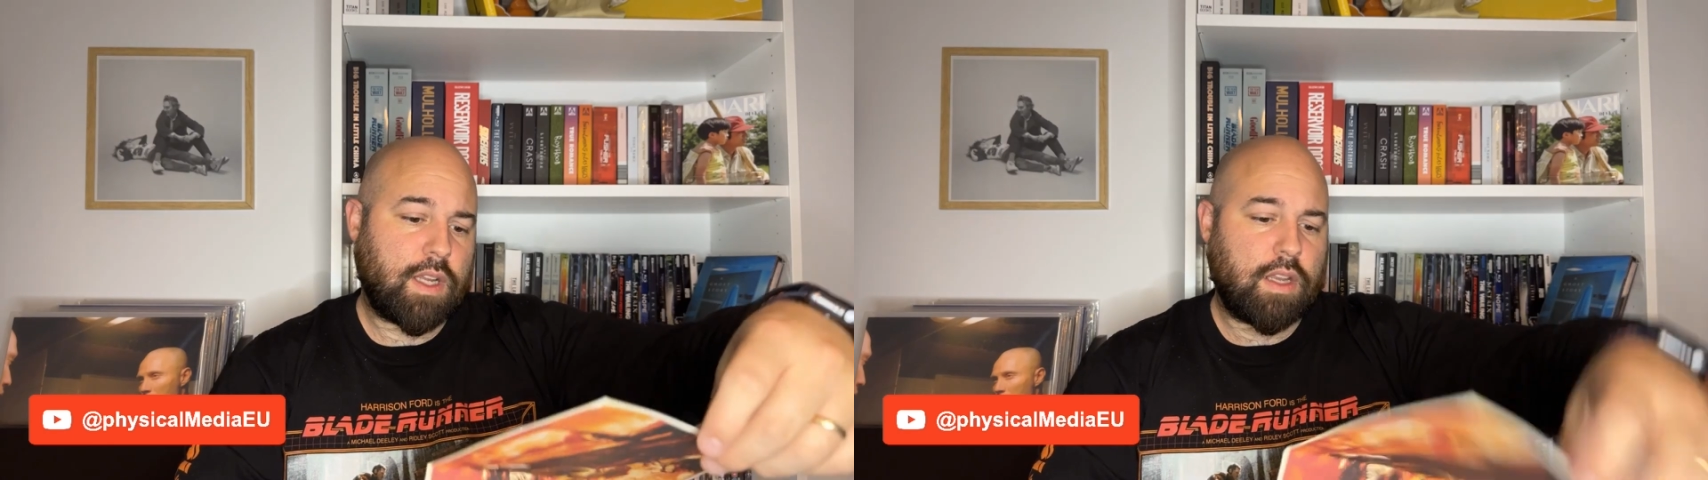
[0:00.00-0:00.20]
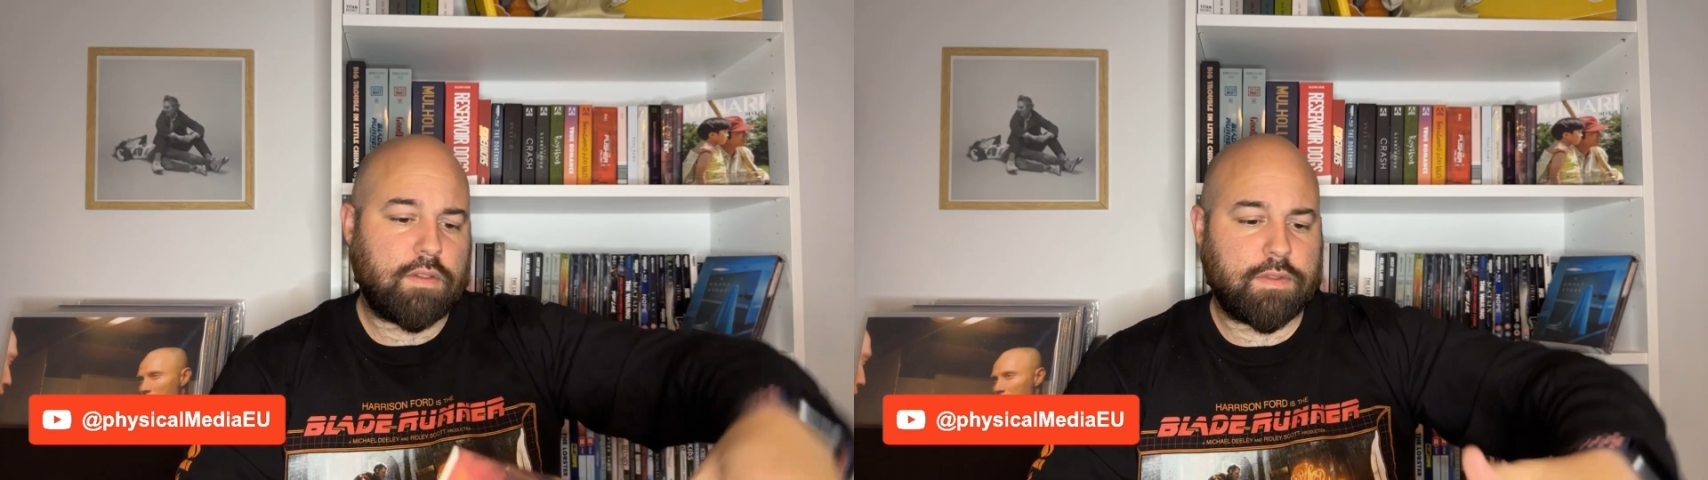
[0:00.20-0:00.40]

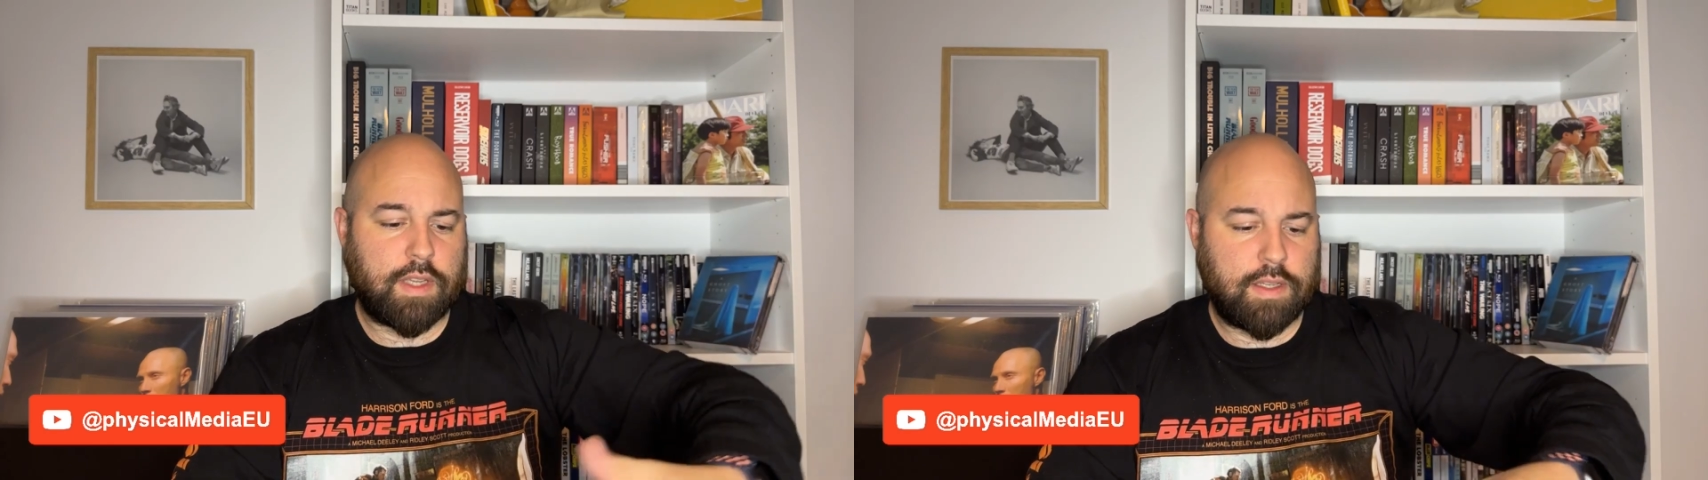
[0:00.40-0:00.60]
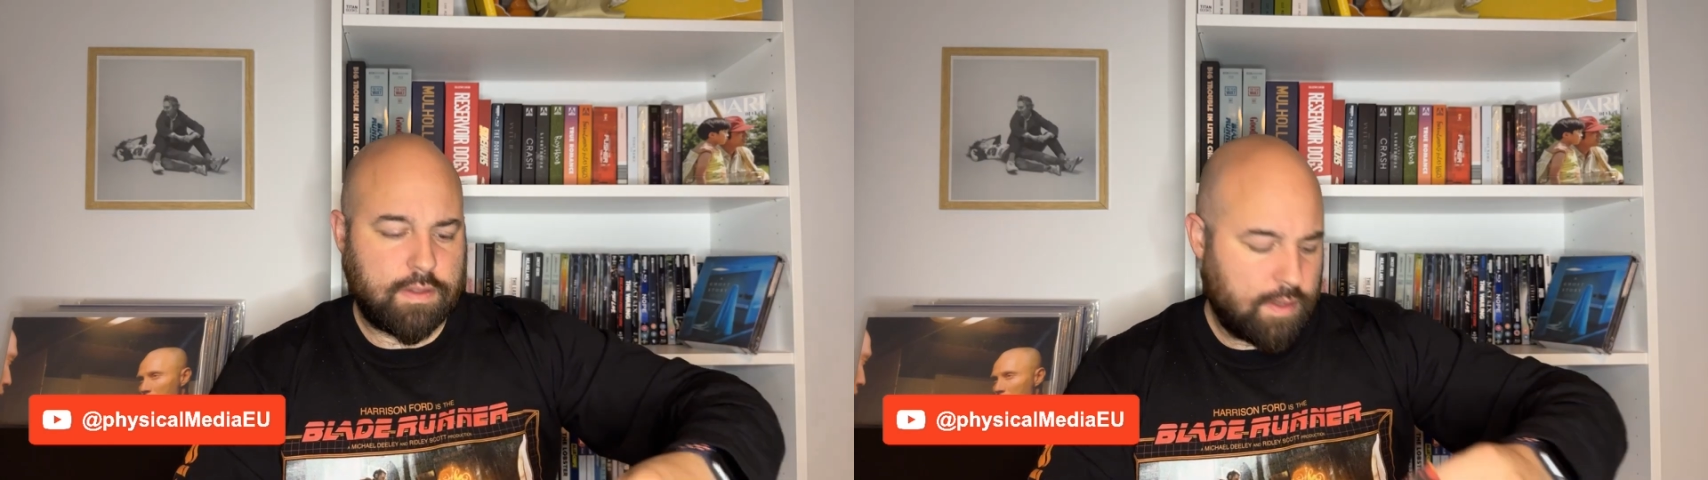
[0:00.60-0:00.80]
kind of
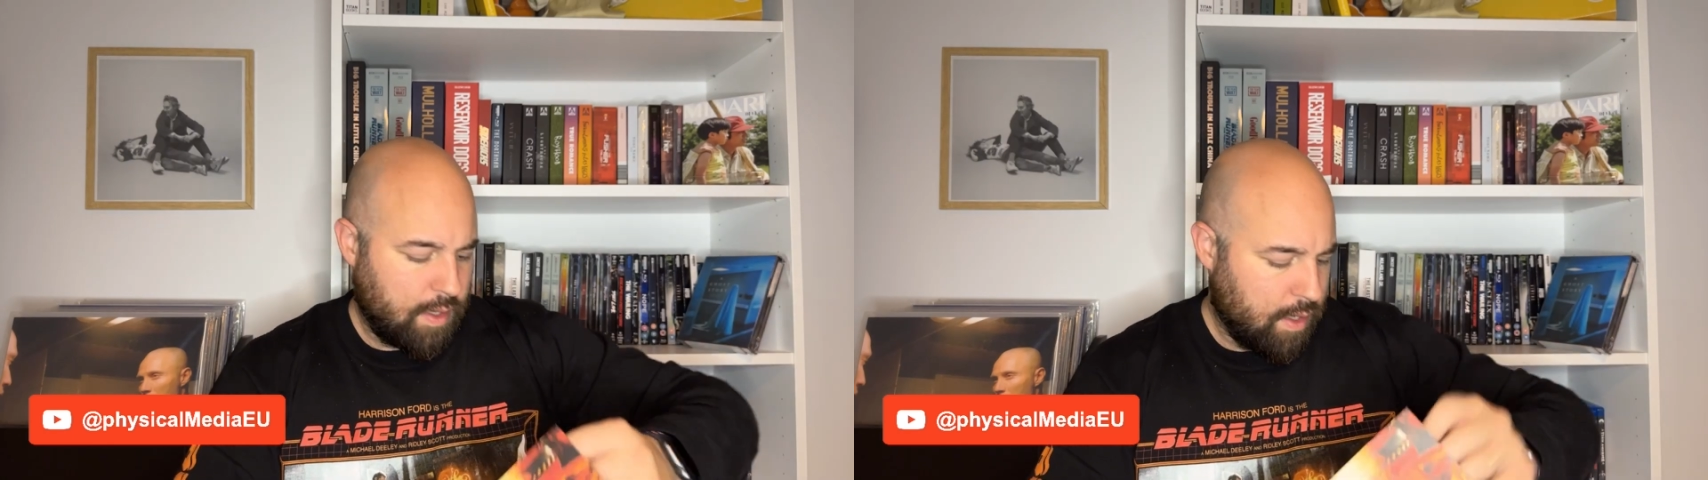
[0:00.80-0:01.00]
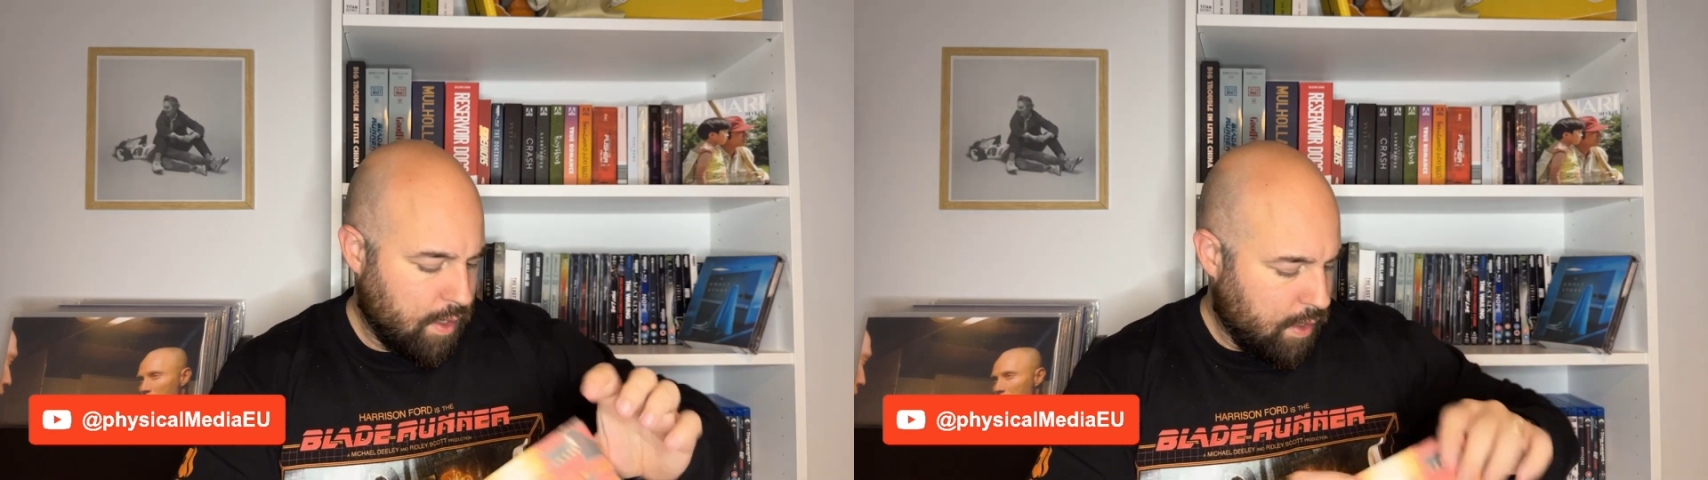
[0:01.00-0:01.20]
size.
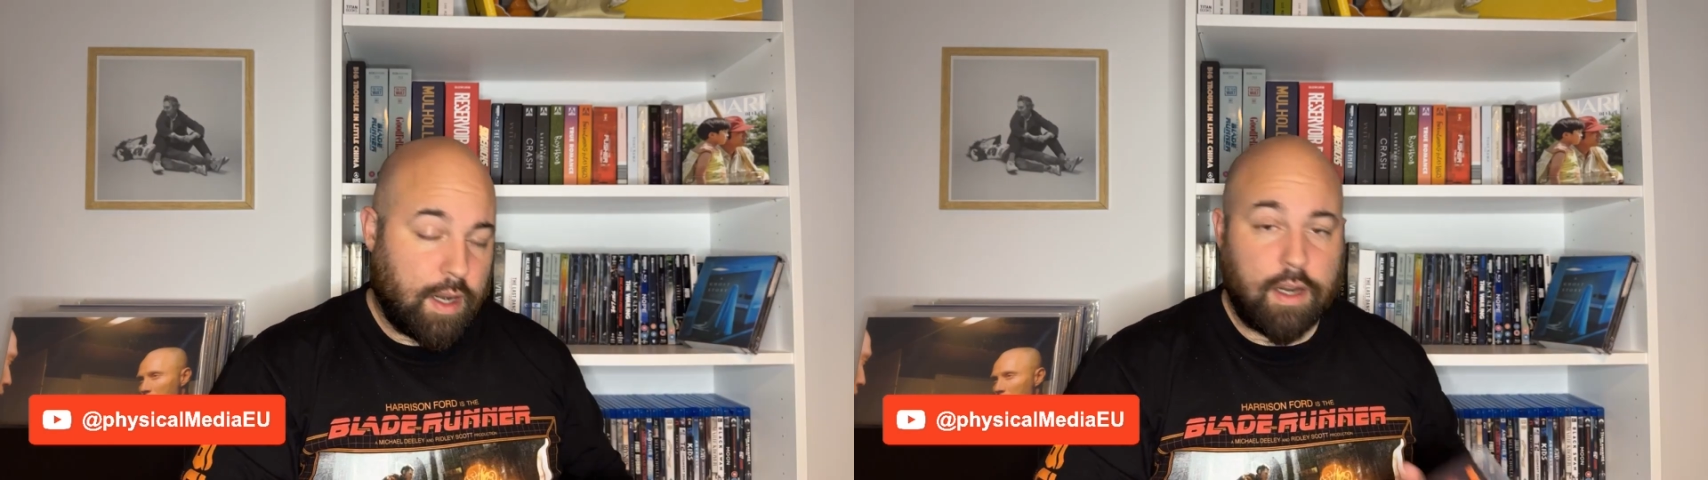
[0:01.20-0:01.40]
And